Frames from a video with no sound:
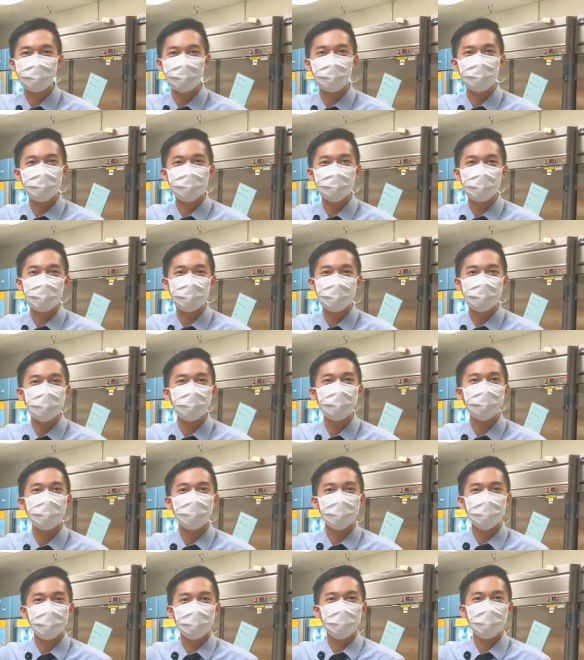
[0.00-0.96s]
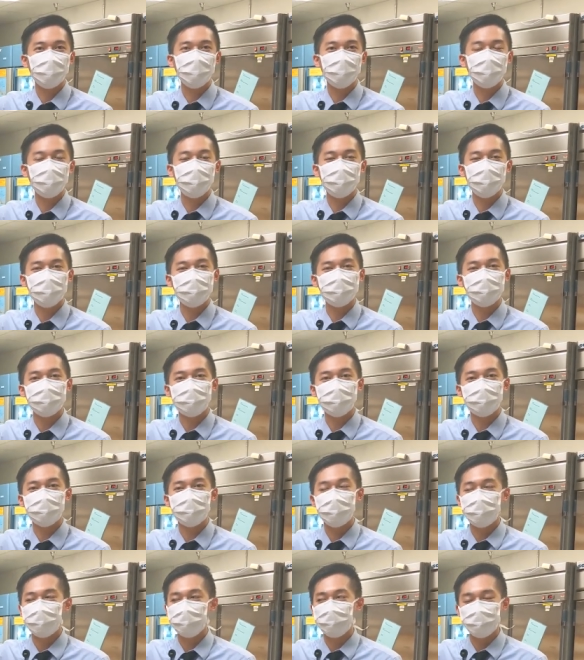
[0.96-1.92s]
here ready when
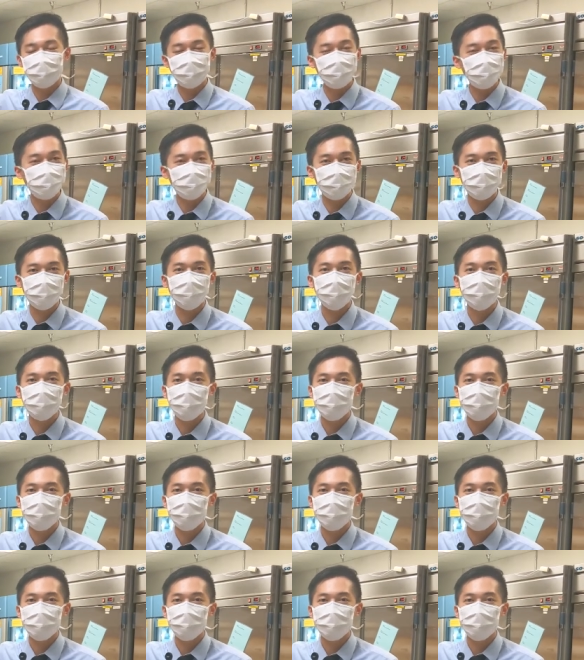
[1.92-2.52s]
we need it.